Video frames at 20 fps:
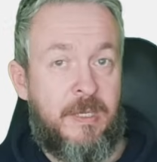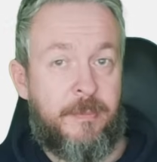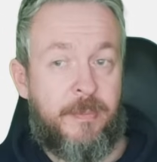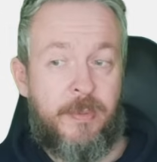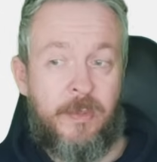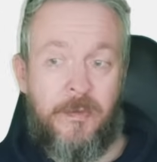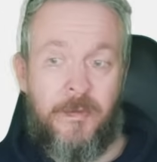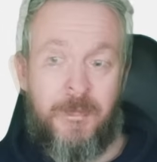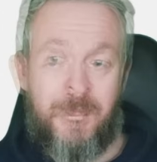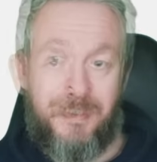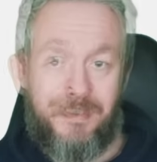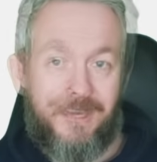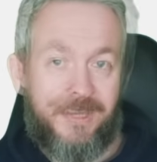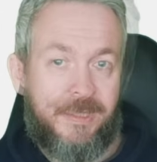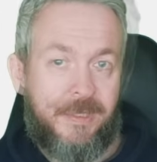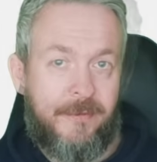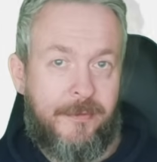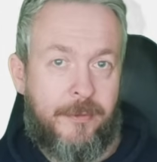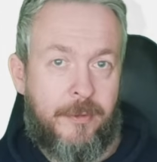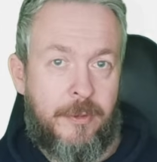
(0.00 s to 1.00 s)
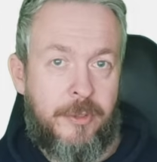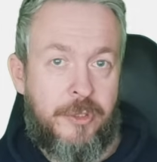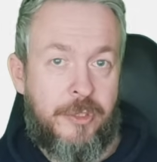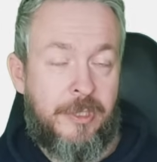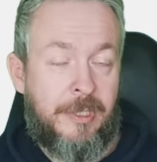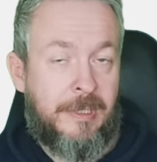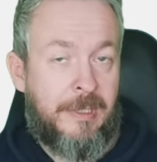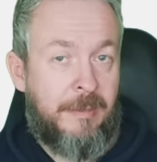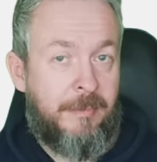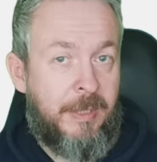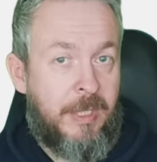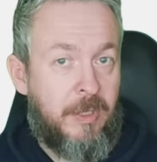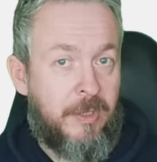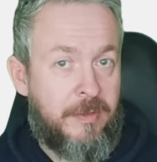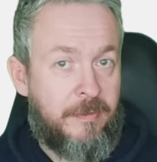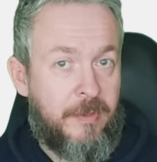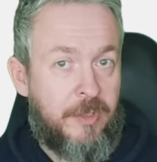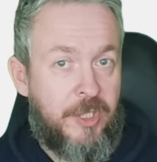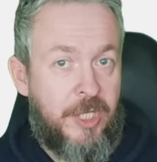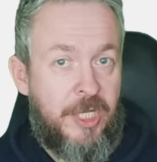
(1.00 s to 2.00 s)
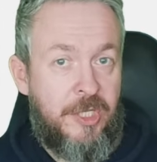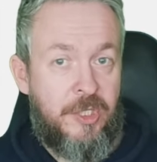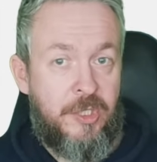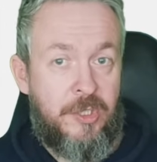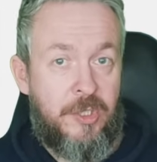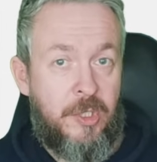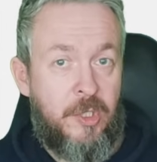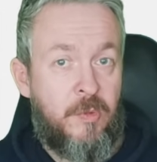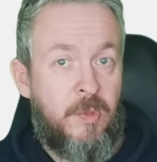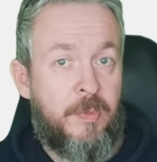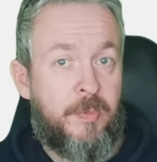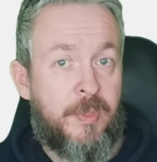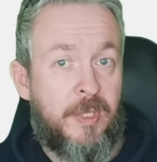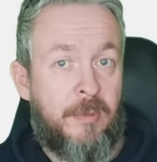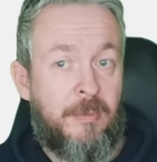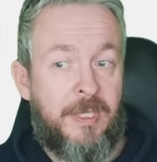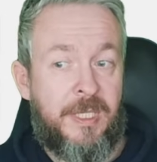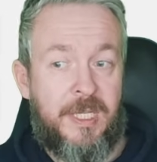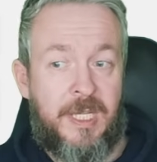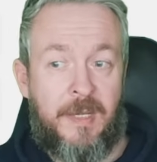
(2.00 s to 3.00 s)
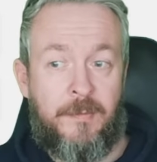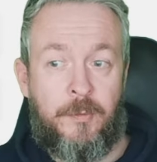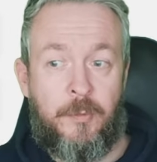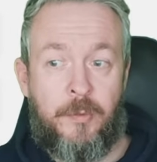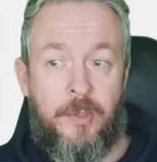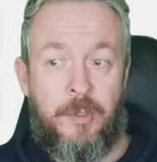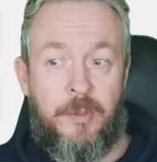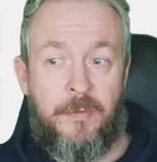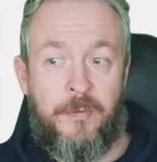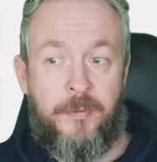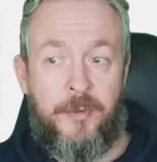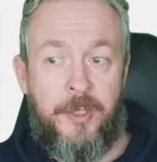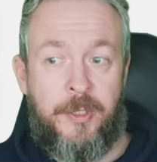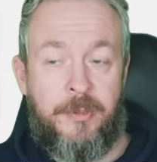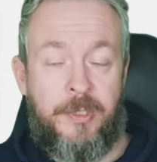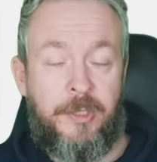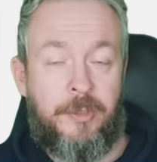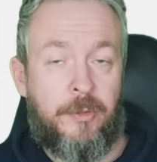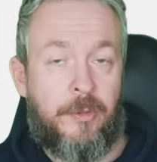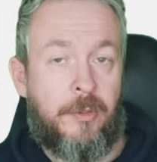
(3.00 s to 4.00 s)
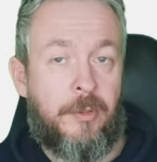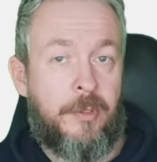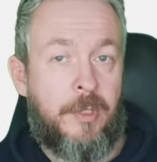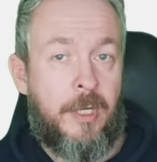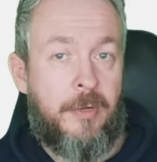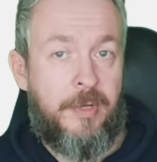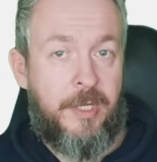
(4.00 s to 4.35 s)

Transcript: been improved, but unfortunately because of the changes, you will probably have to reconfigure it or